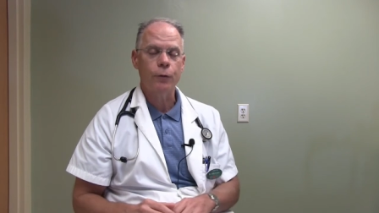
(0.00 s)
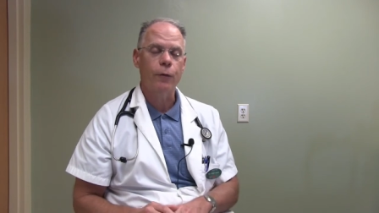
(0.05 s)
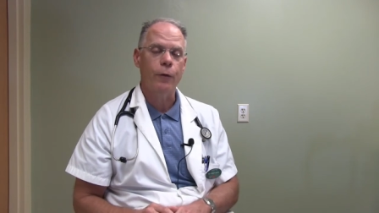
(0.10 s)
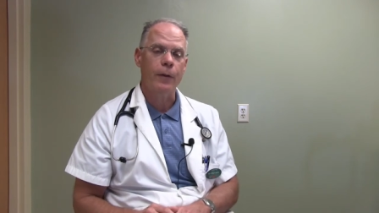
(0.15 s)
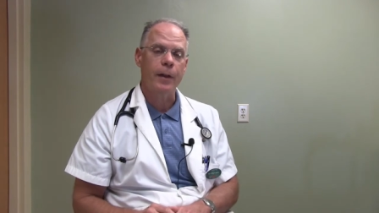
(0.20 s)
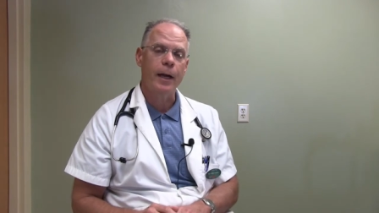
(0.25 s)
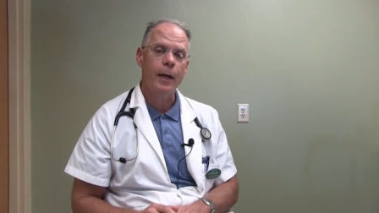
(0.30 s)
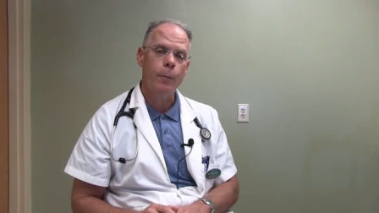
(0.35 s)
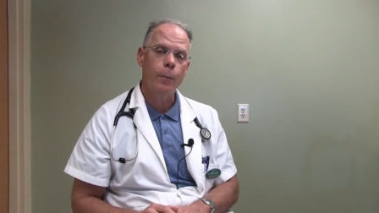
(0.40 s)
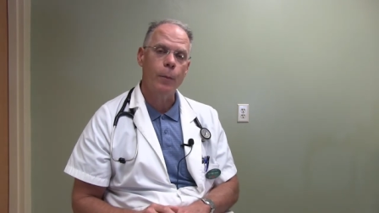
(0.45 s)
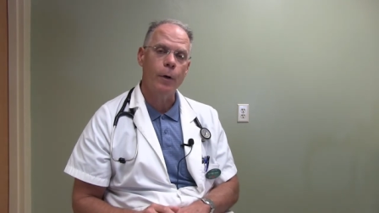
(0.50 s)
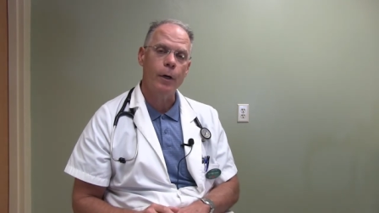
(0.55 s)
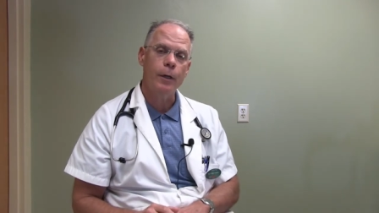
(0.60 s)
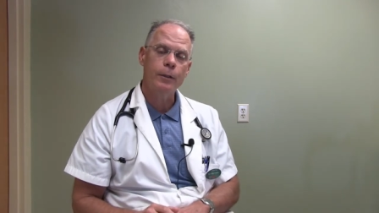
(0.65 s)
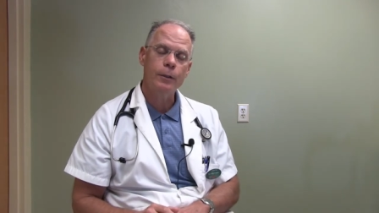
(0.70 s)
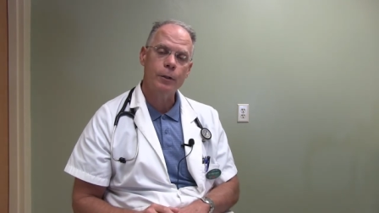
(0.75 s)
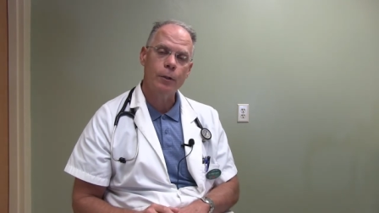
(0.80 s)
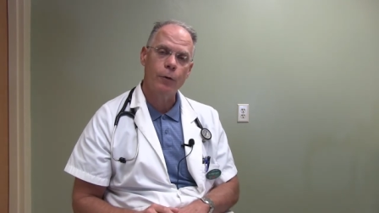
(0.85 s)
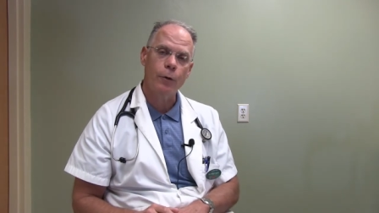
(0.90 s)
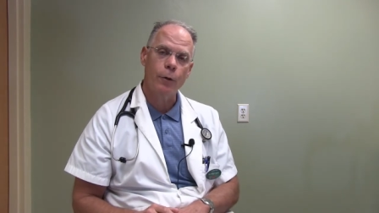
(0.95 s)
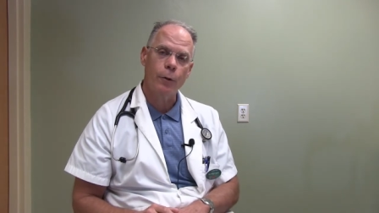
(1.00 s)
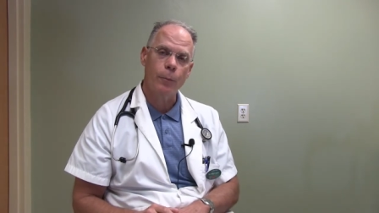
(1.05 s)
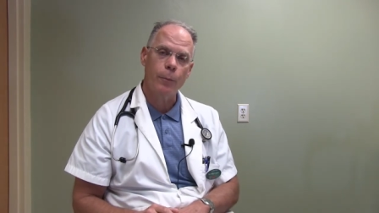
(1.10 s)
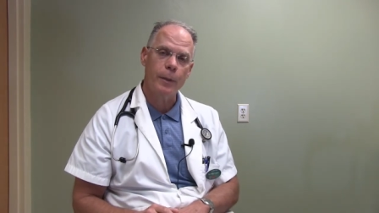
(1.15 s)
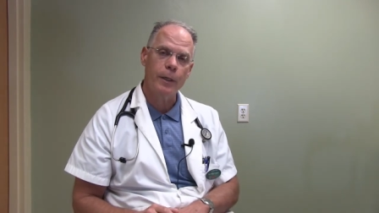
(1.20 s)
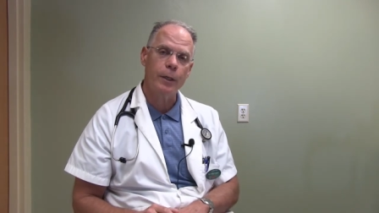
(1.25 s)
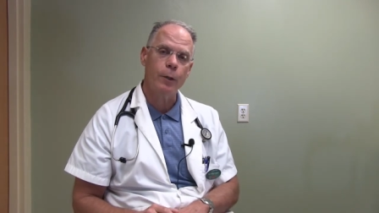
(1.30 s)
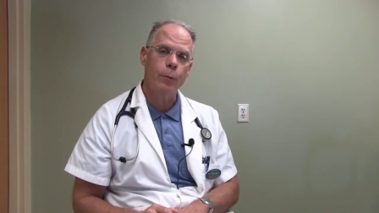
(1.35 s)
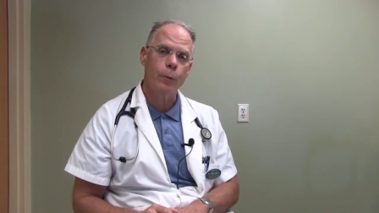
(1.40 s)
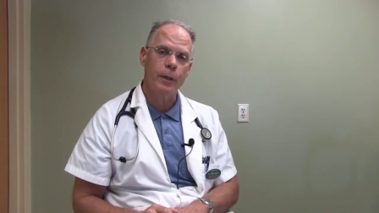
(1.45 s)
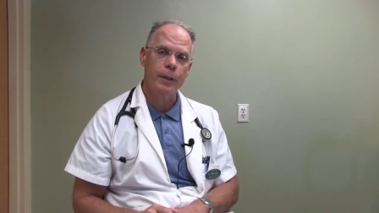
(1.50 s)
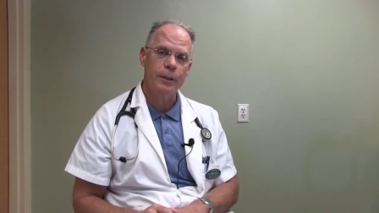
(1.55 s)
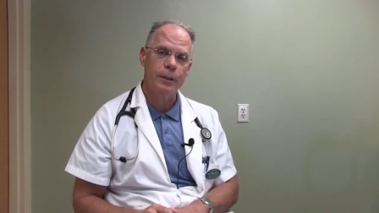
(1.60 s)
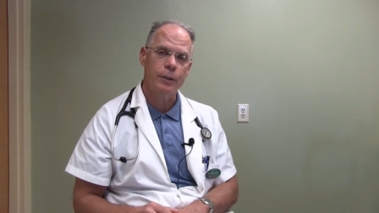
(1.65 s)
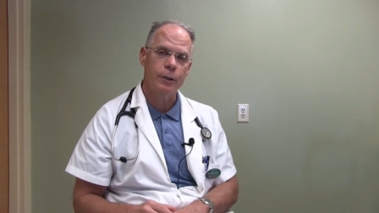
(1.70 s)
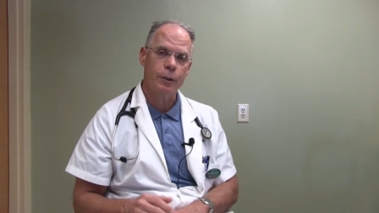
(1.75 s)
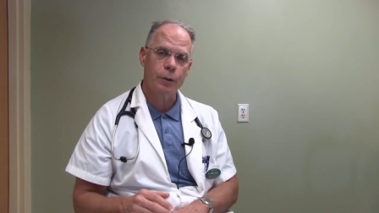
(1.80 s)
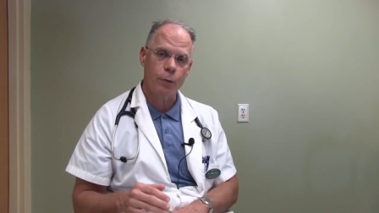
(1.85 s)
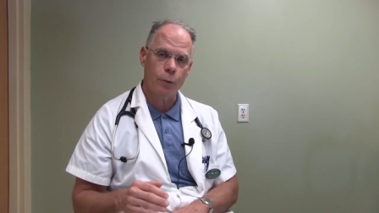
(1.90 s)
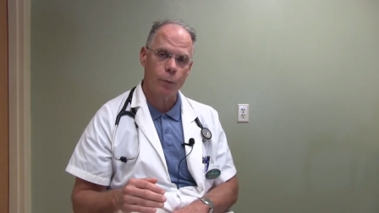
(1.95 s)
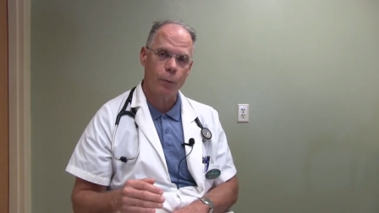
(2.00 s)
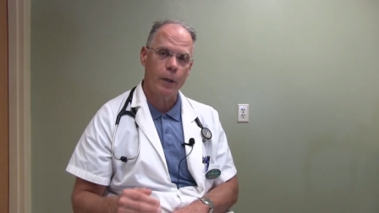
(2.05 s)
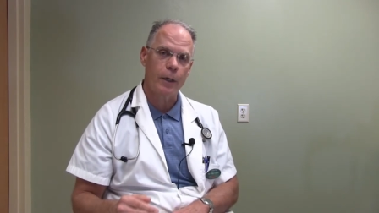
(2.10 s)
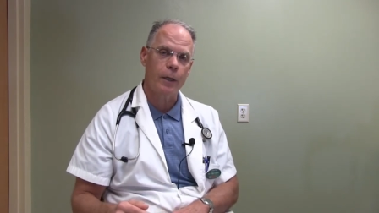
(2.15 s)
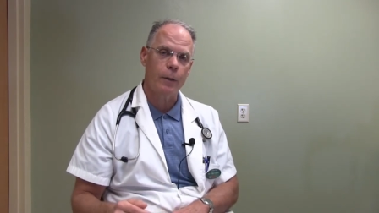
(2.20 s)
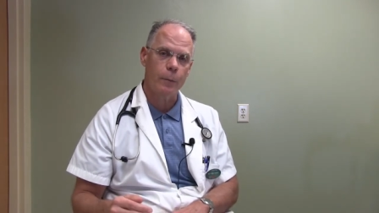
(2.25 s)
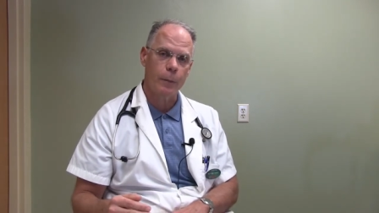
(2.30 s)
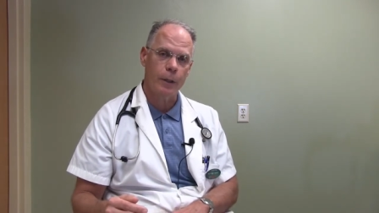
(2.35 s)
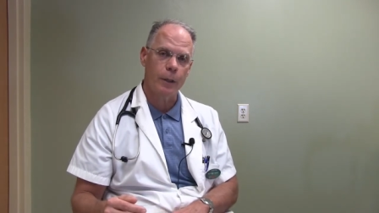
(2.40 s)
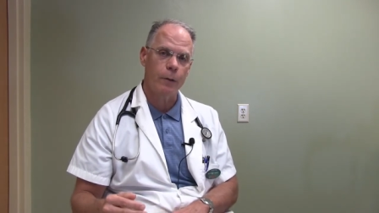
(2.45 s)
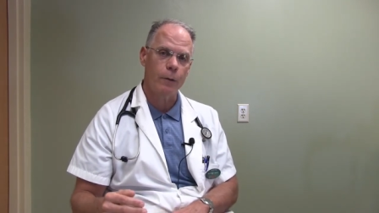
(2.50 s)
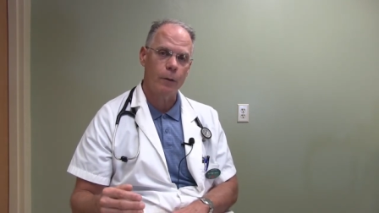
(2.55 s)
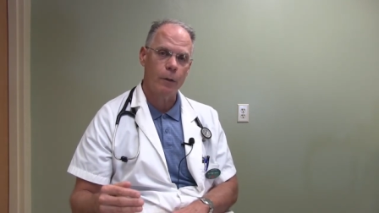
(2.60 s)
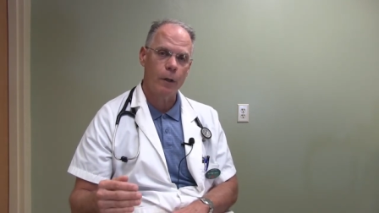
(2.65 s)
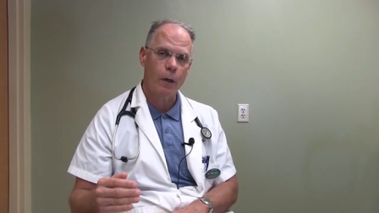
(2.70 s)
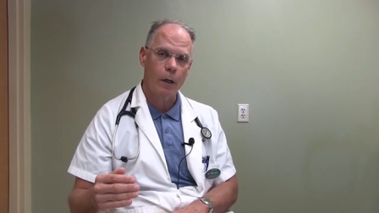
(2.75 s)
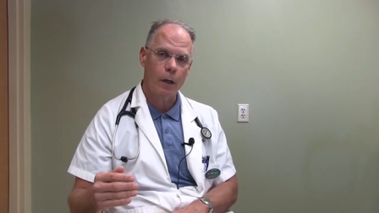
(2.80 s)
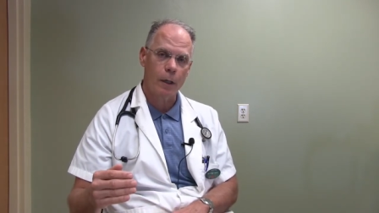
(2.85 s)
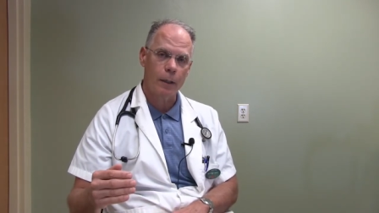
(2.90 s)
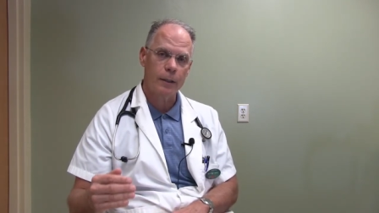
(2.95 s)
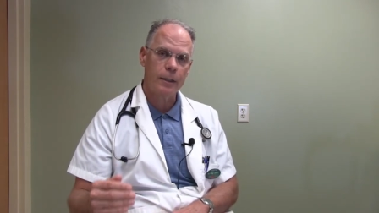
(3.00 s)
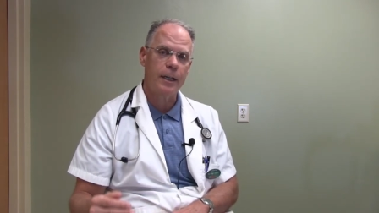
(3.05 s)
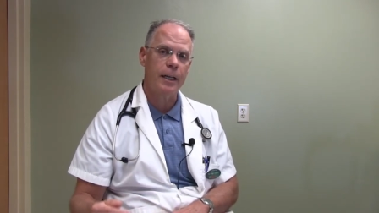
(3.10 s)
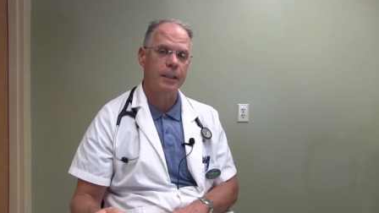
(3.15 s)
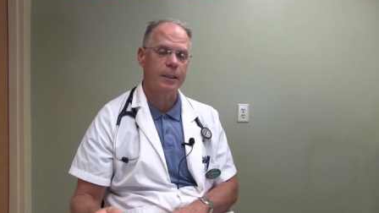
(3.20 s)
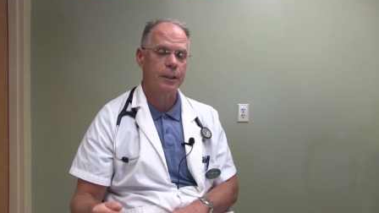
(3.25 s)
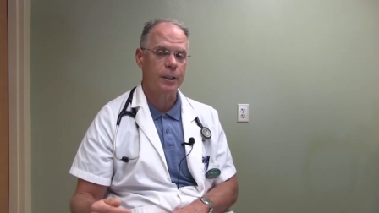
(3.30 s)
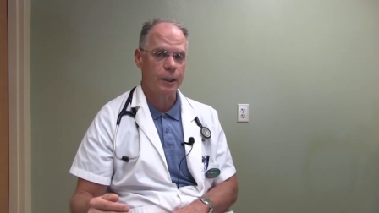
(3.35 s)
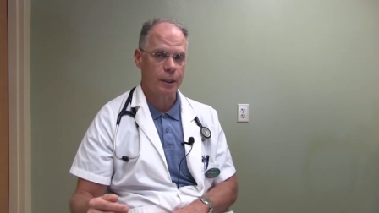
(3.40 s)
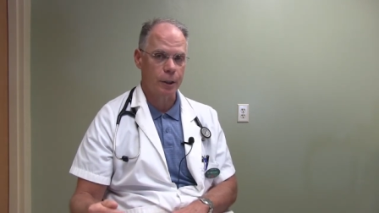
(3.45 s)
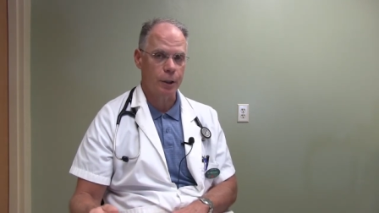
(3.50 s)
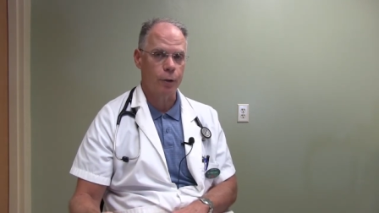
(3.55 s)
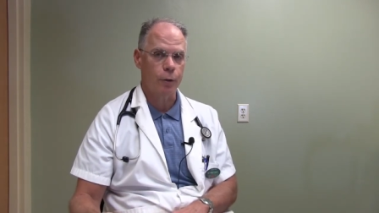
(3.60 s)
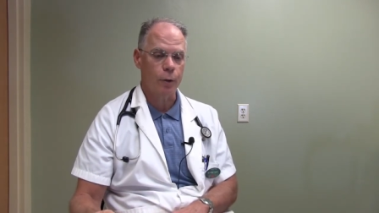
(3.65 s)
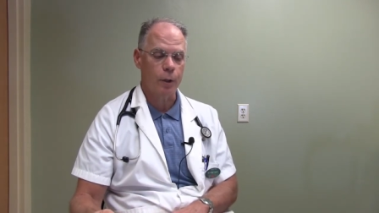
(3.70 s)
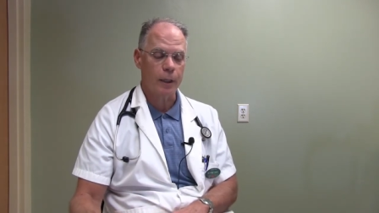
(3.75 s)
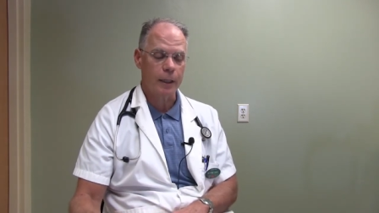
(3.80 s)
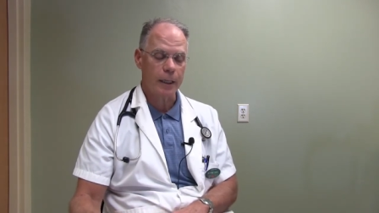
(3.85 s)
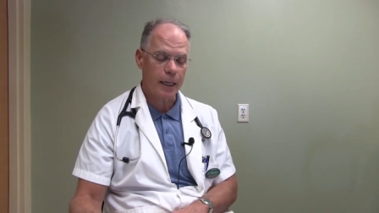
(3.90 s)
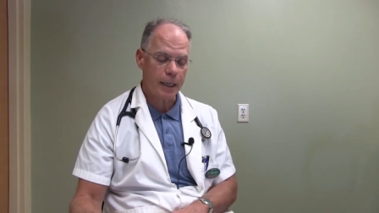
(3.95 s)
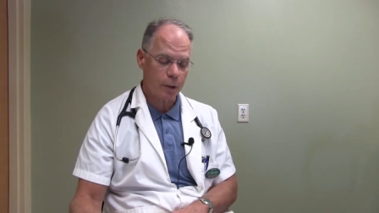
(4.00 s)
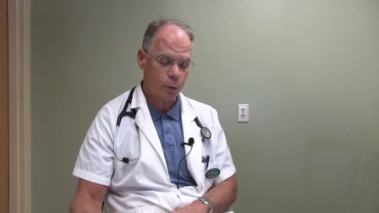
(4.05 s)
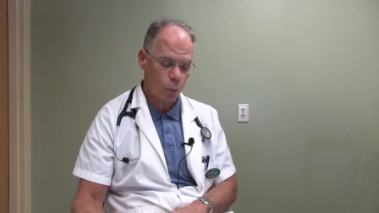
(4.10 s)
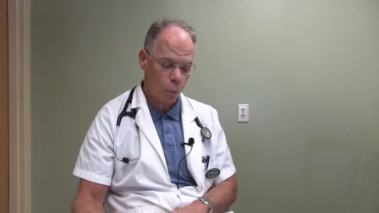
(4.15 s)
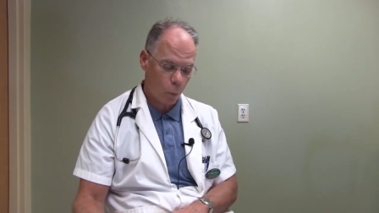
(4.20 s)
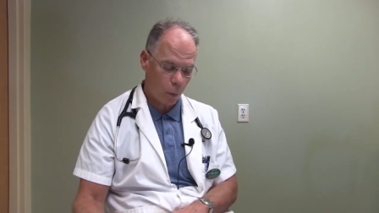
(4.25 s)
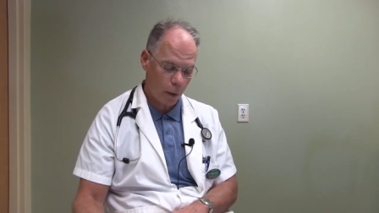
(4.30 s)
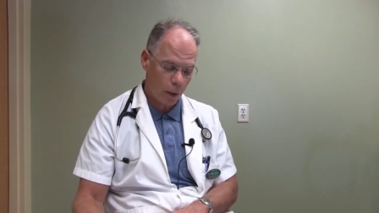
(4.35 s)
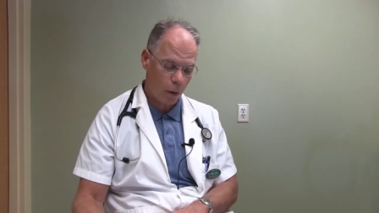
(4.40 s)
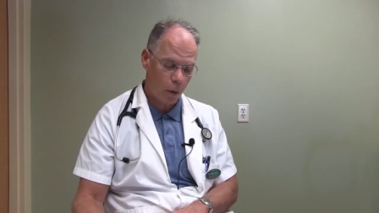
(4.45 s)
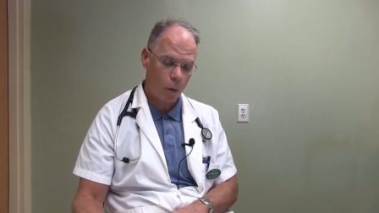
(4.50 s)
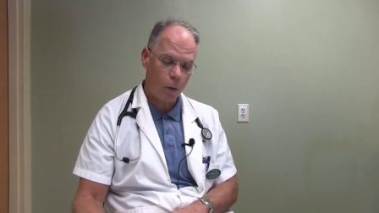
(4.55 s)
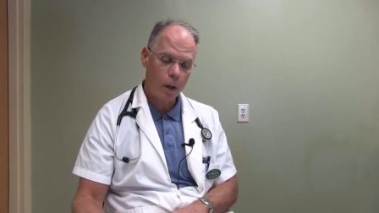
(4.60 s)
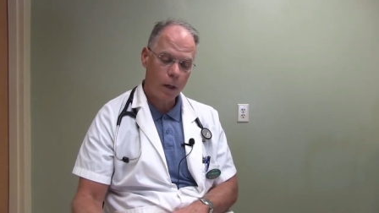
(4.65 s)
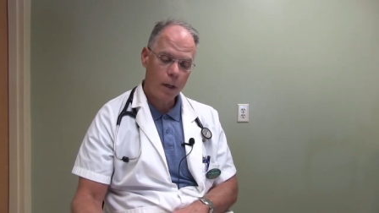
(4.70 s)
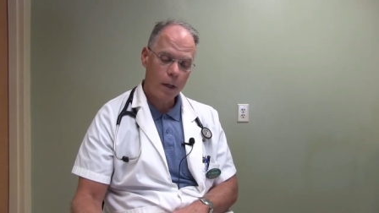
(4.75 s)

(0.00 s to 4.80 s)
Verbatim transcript: for that month. So there are many reasons to recommend uh, testing yearly as well.